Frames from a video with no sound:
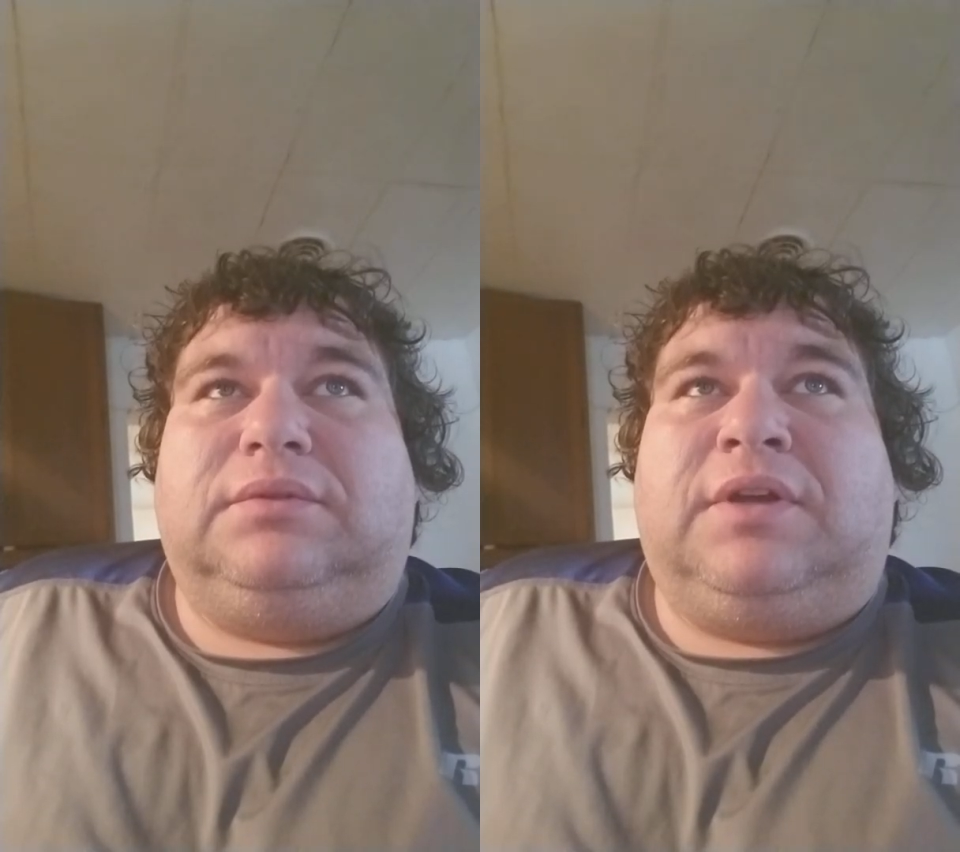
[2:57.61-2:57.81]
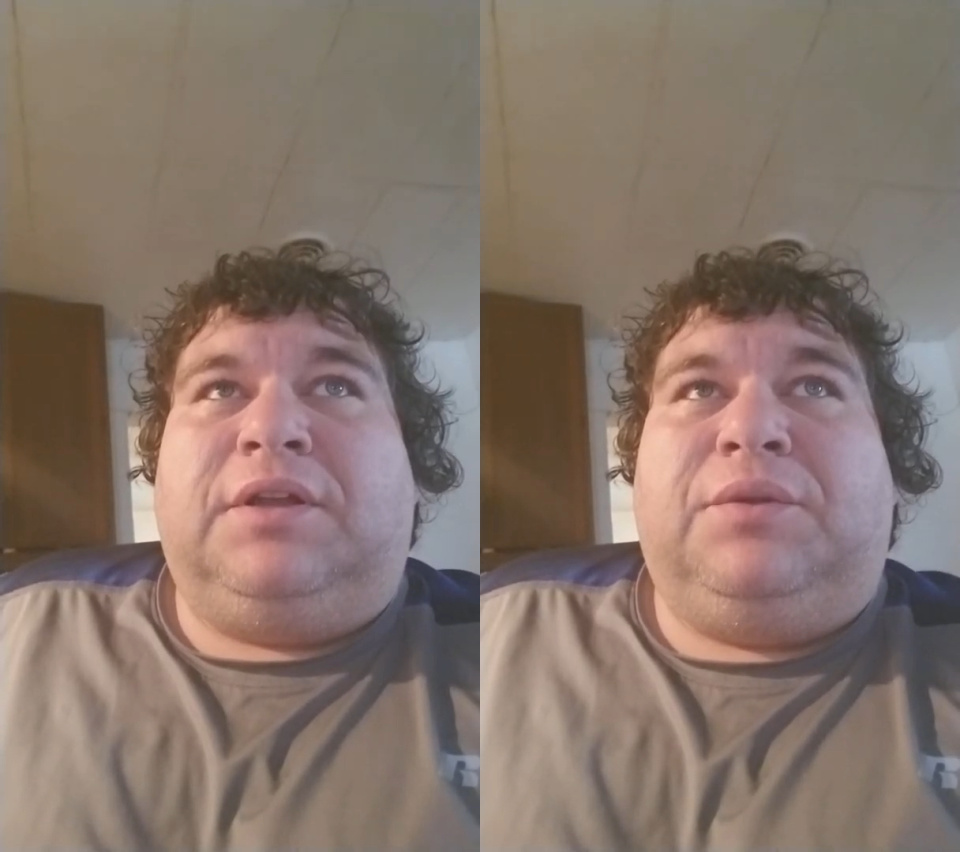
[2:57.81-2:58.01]

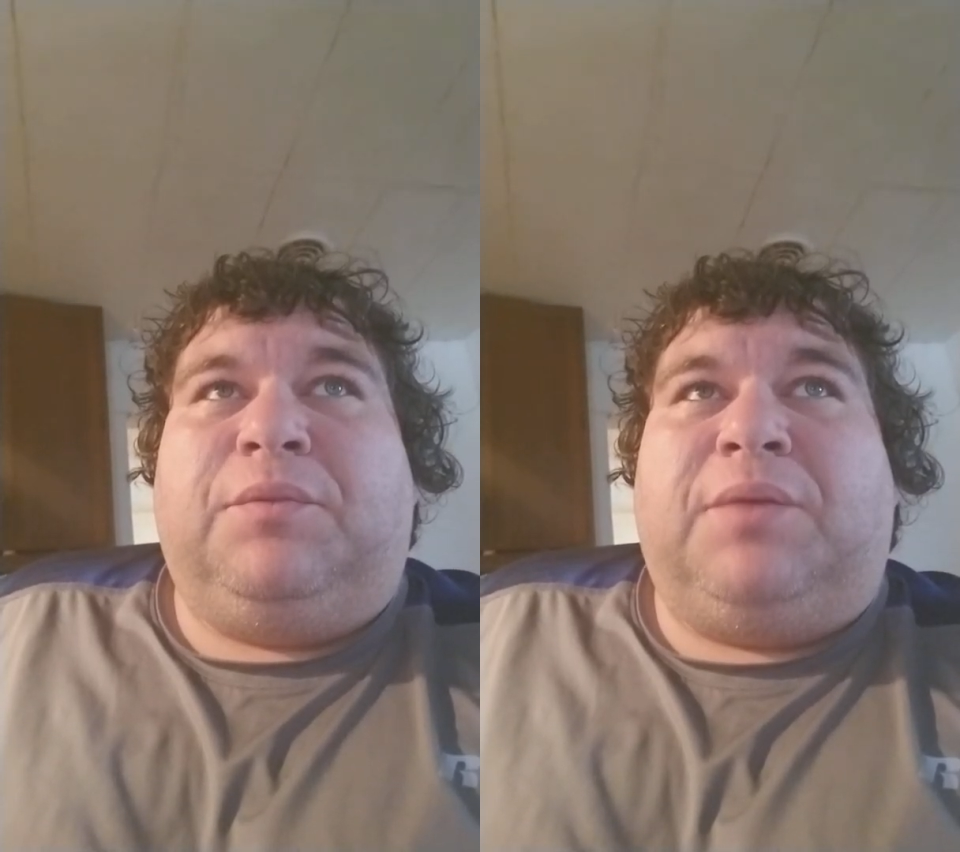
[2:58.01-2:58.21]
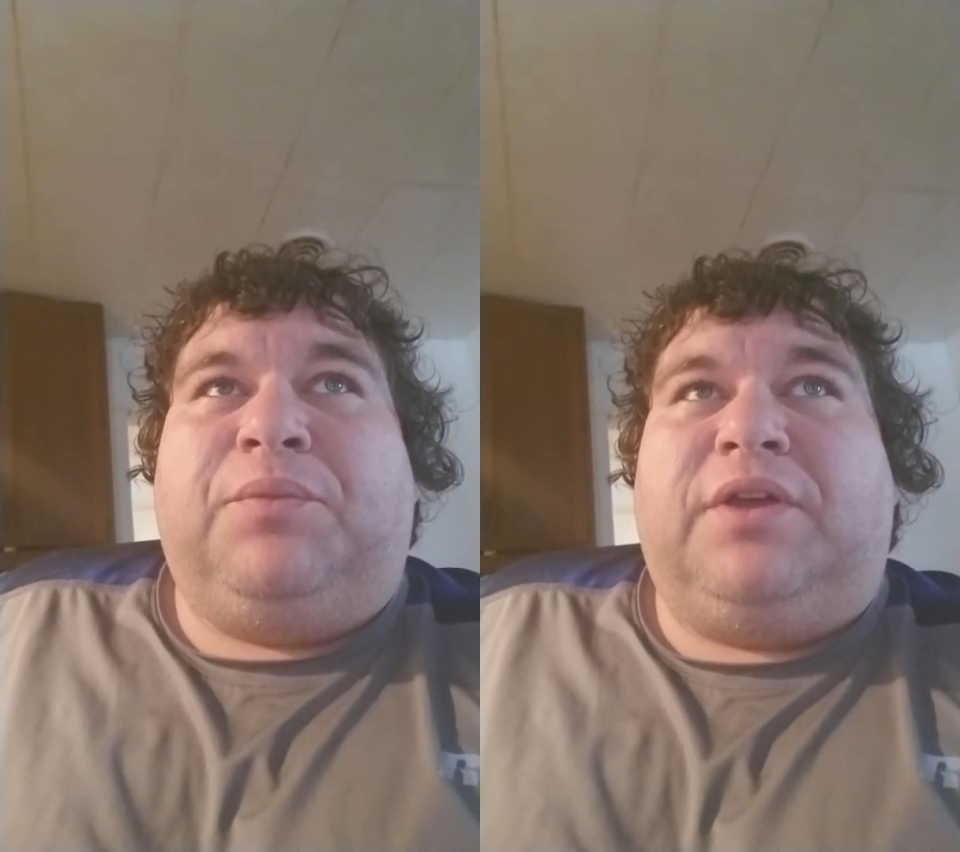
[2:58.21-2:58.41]
I do
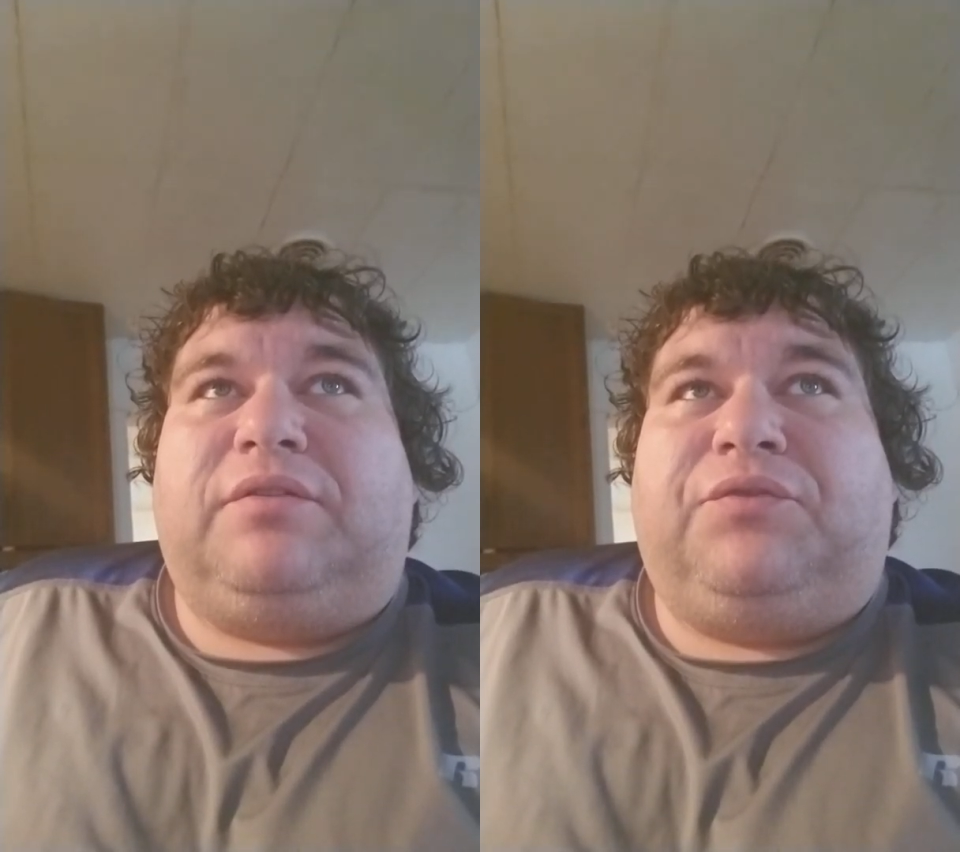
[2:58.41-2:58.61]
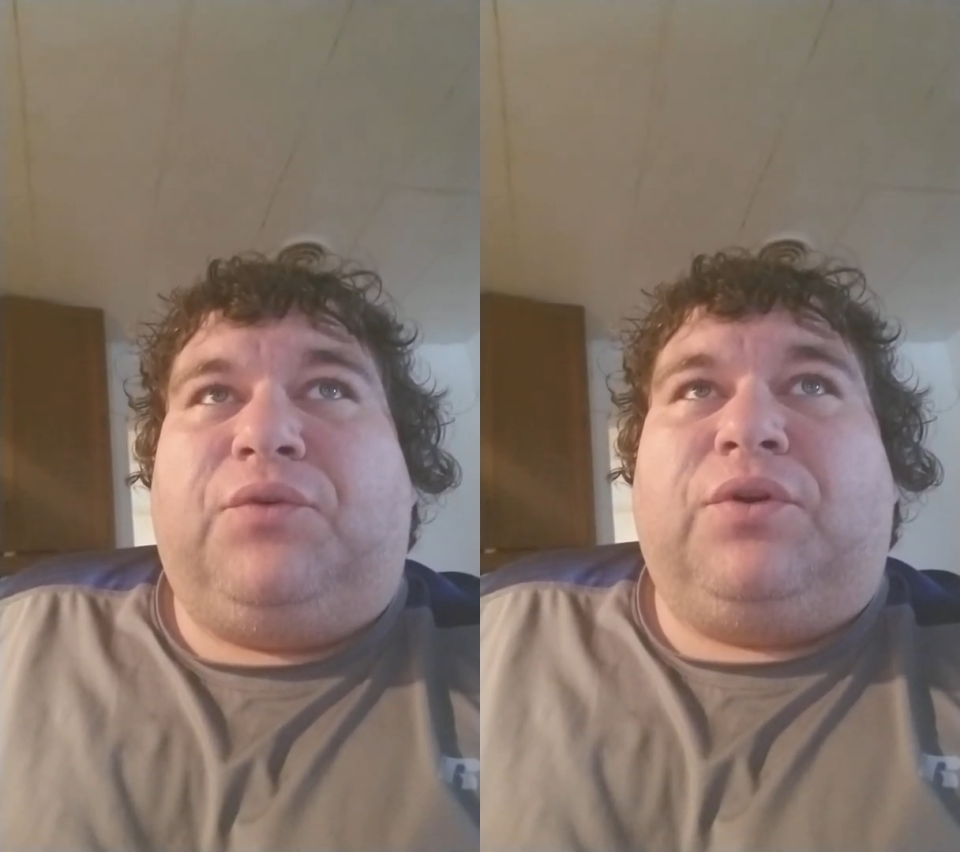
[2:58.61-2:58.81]
my
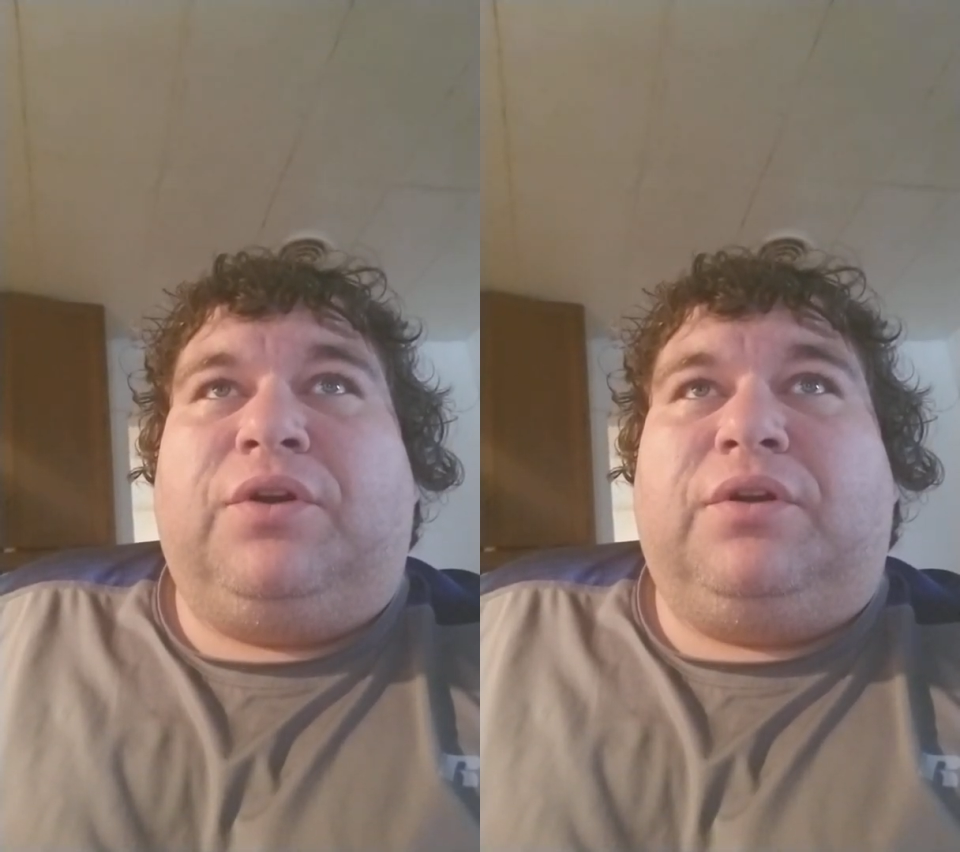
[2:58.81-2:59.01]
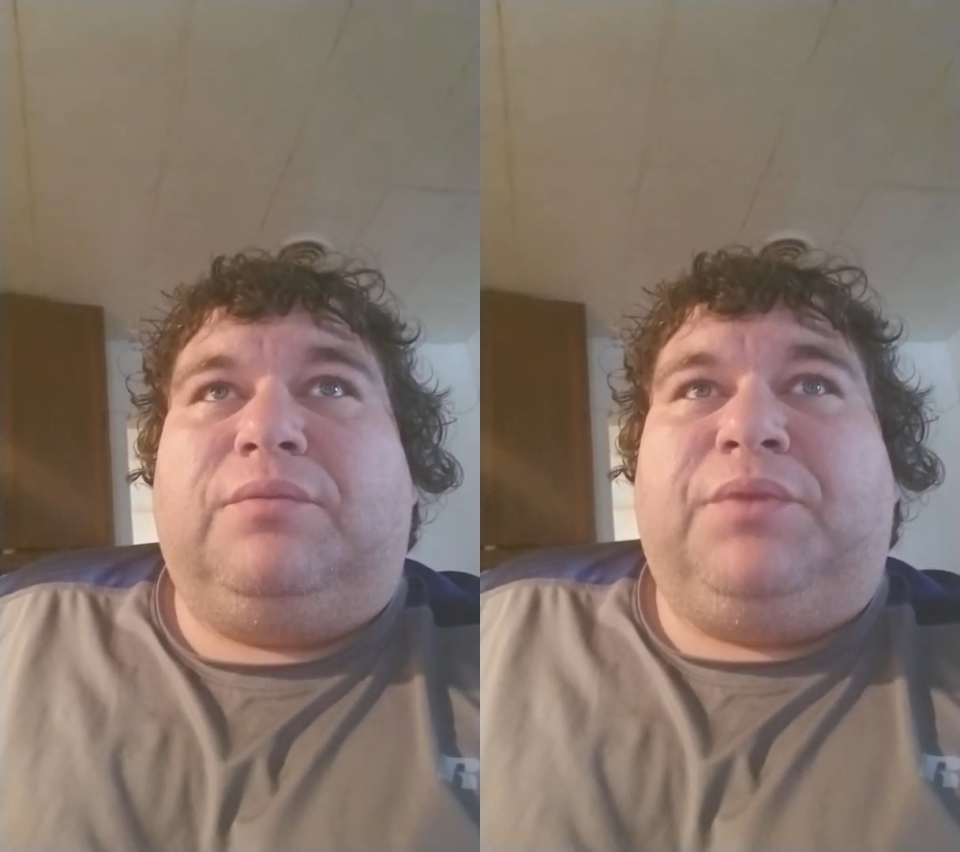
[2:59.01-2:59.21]
best for her